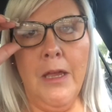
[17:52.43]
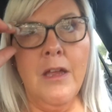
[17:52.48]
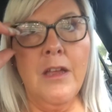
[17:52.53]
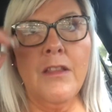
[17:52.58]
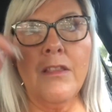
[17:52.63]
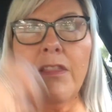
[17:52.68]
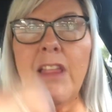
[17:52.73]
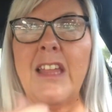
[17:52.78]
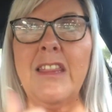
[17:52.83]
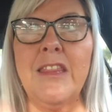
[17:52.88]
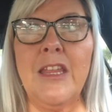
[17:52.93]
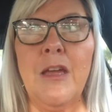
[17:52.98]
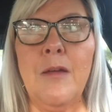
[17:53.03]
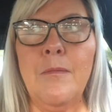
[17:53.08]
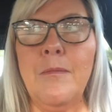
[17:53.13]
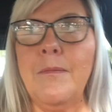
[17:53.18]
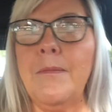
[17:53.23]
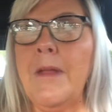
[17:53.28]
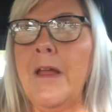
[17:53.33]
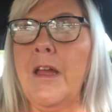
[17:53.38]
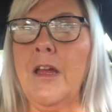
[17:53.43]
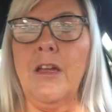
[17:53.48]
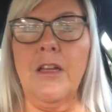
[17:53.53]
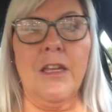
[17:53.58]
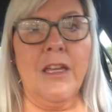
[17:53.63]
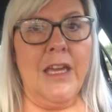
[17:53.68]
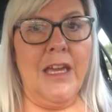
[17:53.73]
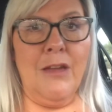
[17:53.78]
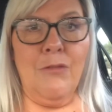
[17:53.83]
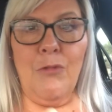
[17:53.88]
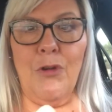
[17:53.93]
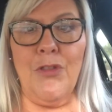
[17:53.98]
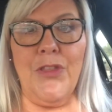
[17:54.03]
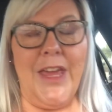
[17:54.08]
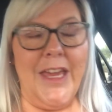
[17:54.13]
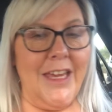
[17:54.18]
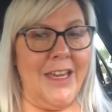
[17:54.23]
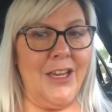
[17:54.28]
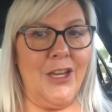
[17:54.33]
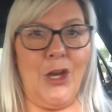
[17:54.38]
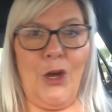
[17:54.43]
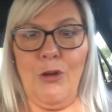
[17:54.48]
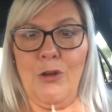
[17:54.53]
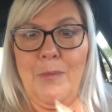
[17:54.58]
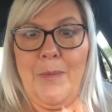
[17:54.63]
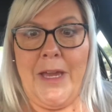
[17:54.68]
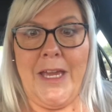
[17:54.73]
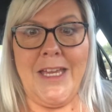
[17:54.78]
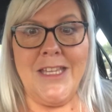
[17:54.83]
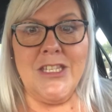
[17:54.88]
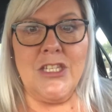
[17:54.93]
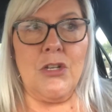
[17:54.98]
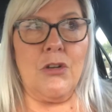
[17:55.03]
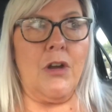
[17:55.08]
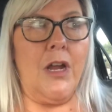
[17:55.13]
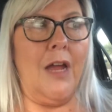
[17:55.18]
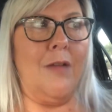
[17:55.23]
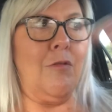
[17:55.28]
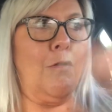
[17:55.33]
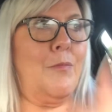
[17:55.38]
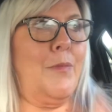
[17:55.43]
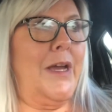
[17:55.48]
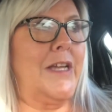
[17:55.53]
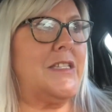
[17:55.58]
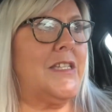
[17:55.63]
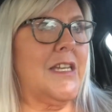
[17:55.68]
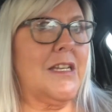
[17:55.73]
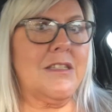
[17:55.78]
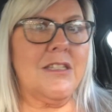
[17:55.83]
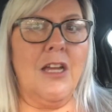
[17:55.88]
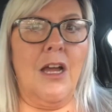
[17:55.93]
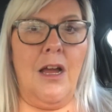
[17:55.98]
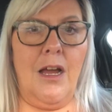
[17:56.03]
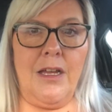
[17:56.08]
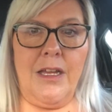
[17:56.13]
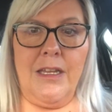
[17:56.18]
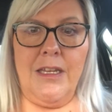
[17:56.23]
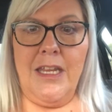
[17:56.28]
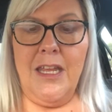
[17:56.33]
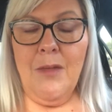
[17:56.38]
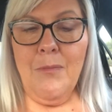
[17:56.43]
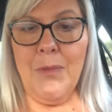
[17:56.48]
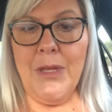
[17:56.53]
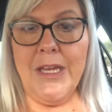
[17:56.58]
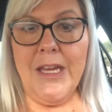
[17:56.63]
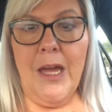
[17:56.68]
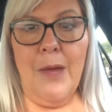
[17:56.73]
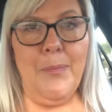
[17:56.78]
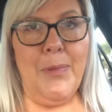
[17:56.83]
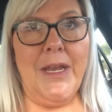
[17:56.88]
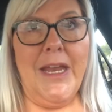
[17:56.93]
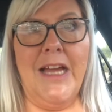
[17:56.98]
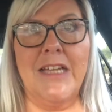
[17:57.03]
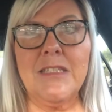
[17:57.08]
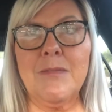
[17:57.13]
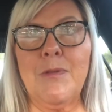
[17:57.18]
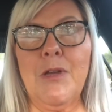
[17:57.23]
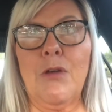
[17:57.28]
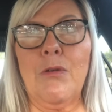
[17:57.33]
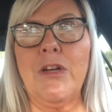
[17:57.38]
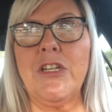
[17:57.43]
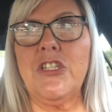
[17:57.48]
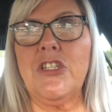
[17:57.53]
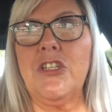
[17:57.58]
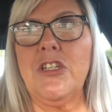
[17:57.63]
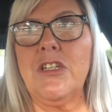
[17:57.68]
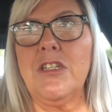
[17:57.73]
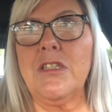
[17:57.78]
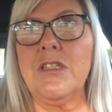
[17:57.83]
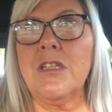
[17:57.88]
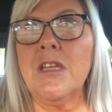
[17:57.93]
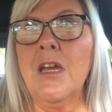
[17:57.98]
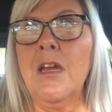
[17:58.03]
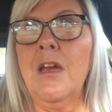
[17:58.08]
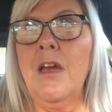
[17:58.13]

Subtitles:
Let them get where they can go to my Instagram or my TikTok and hit me up and ask me questions.